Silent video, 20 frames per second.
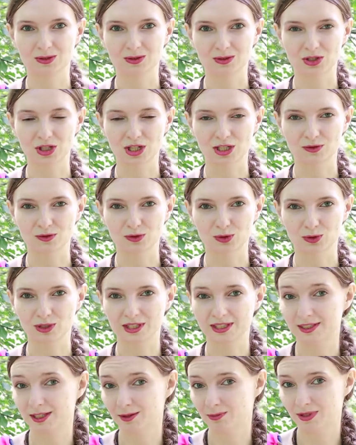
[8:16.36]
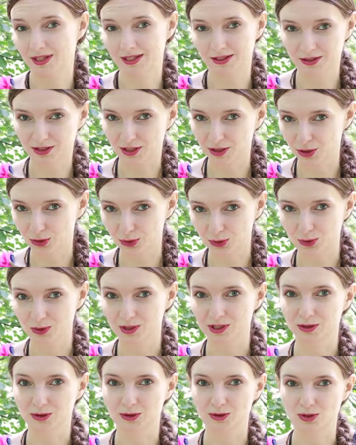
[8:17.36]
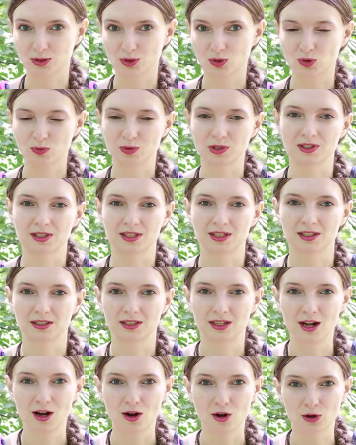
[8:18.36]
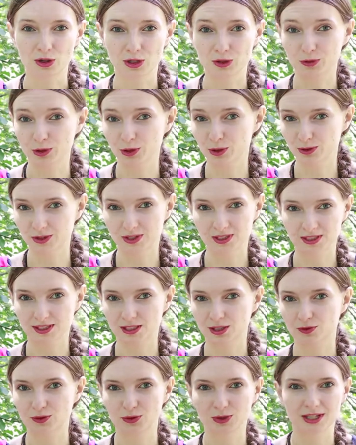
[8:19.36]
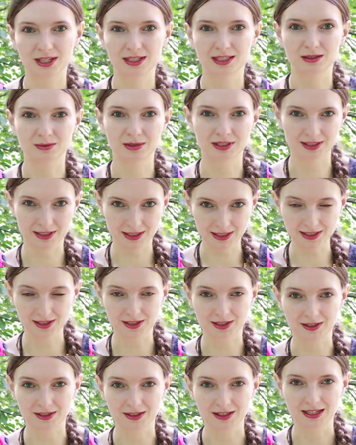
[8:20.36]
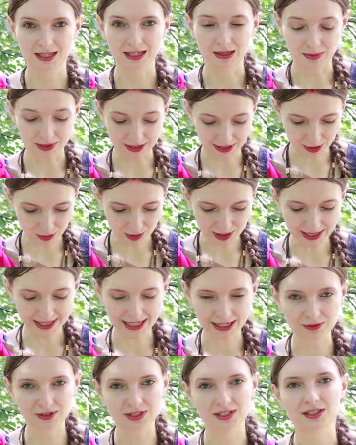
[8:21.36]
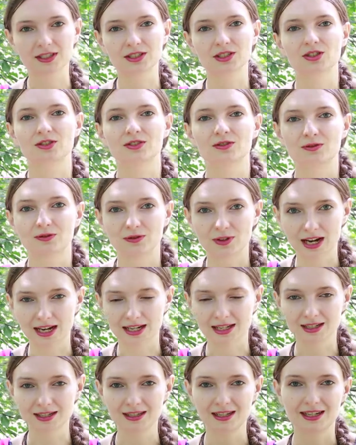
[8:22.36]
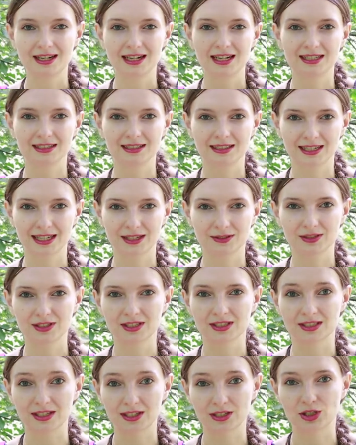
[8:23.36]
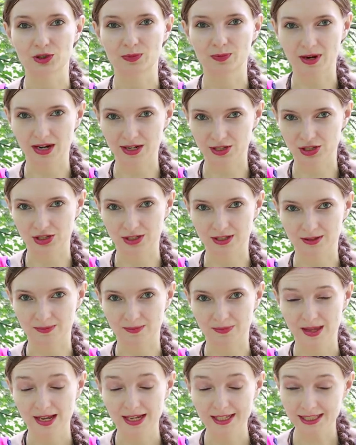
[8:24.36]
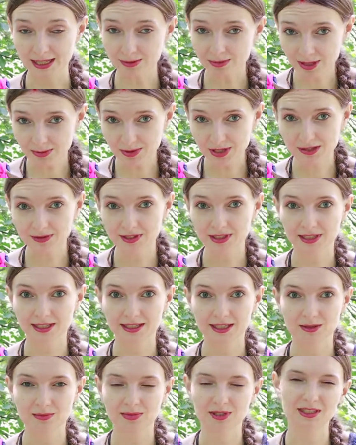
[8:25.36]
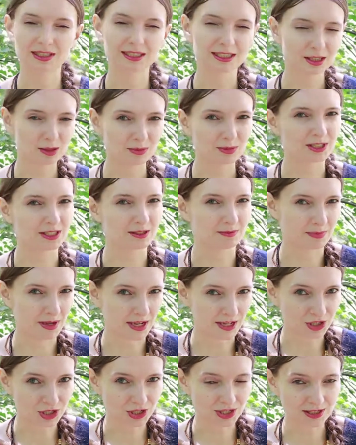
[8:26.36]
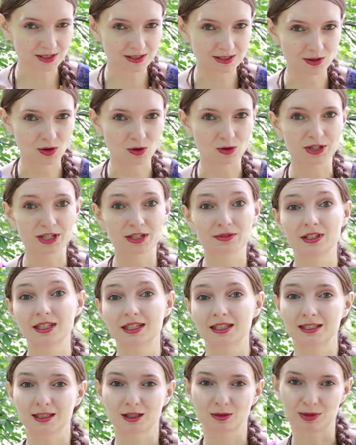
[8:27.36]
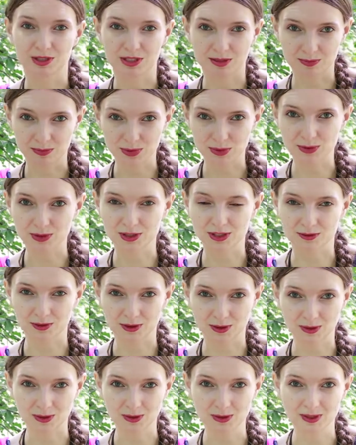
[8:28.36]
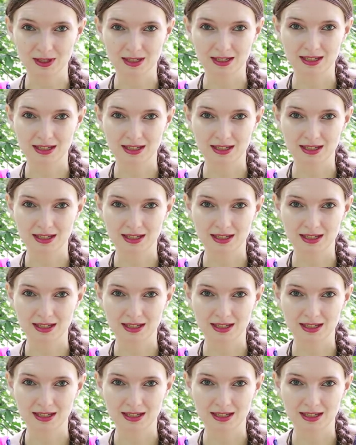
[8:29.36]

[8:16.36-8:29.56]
just through, let's say, planetary ruler, who is Jupiter, or if we don't see that through the element ether, but they really have this inner fire and they have this inner passion. Sometimes even they can be a little bit impatient or even a little bit impulsive too.